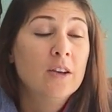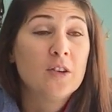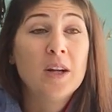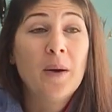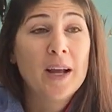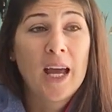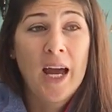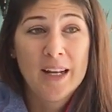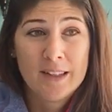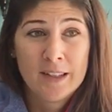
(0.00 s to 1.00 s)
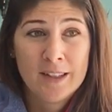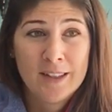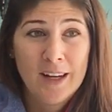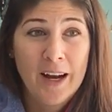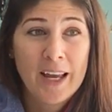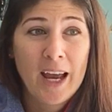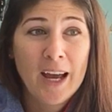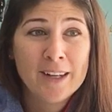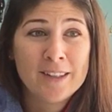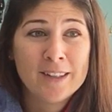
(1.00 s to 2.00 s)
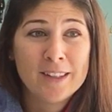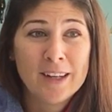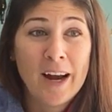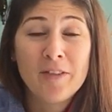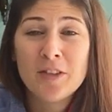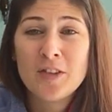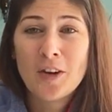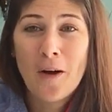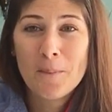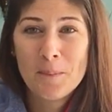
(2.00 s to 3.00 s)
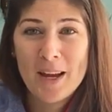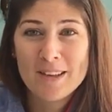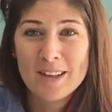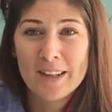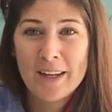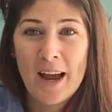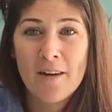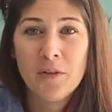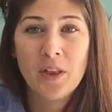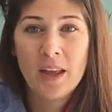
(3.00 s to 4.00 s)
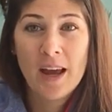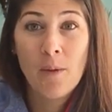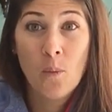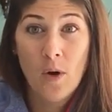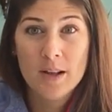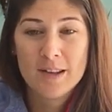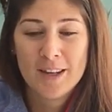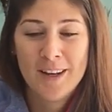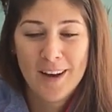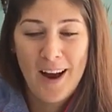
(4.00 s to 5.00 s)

So now I can't. I have to stop basically everything at once.